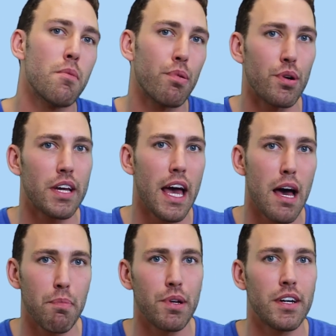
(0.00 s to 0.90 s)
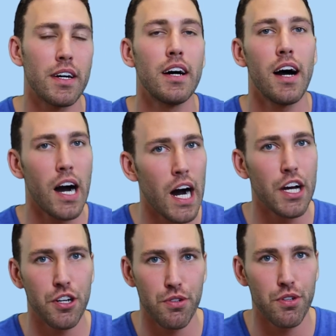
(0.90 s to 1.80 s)
per capita
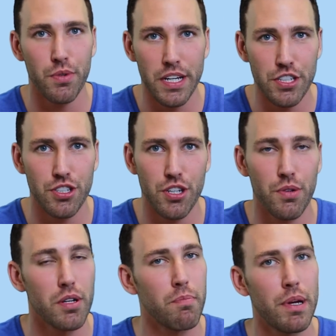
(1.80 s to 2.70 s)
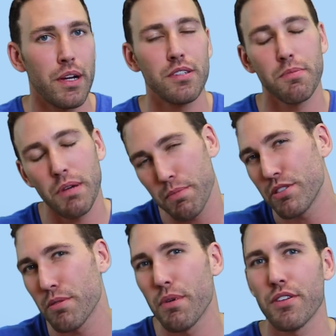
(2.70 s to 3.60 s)
hot girl ratio compared to
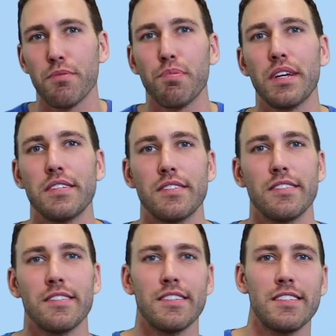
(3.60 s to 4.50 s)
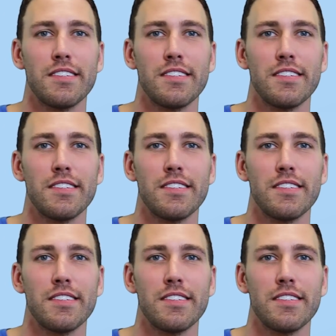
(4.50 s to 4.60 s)
maybe some other places in the